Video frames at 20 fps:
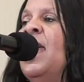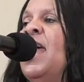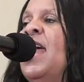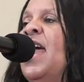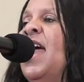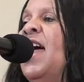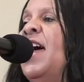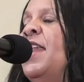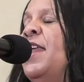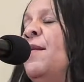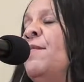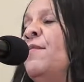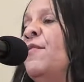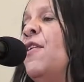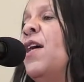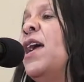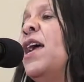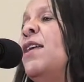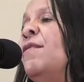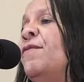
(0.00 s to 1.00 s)
and I'm
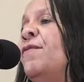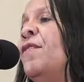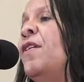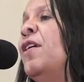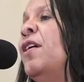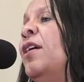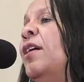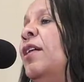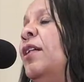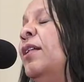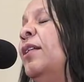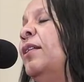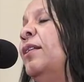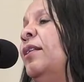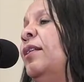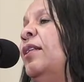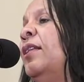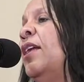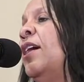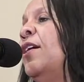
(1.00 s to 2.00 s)
grateful,
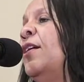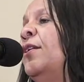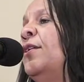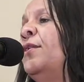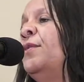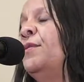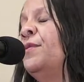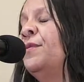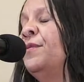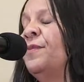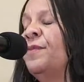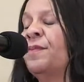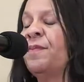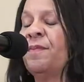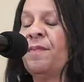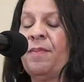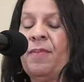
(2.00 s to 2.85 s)
Lord,